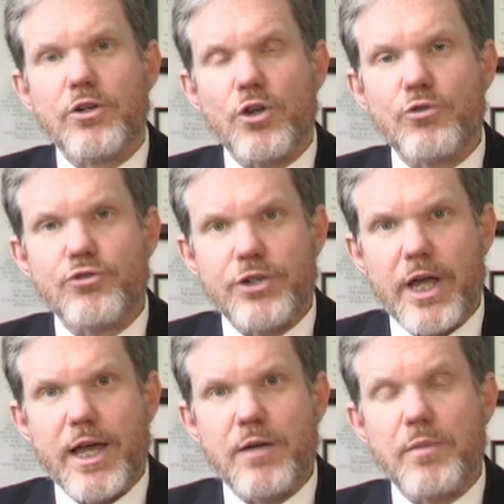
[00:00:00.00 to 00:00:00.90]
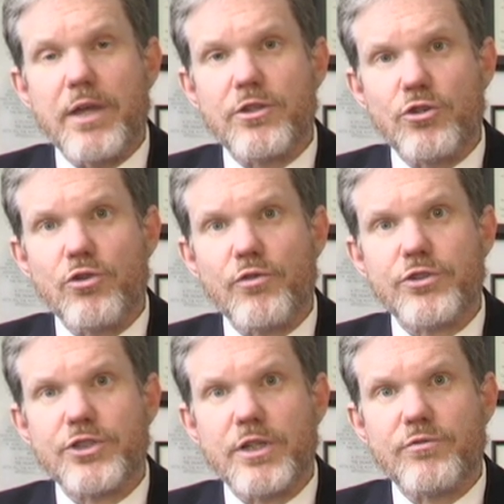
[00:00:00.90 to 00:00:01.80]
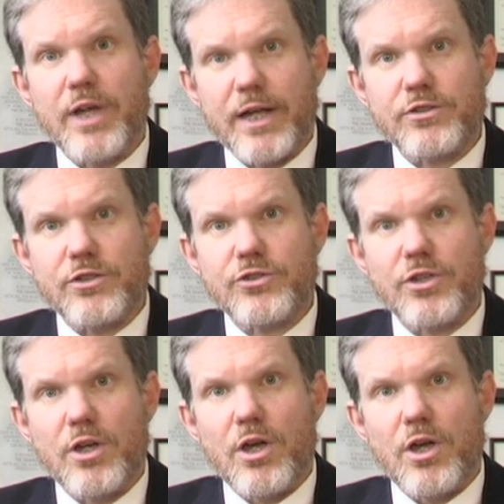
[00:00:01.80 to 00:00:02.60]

Notre Dame, and the University of Texas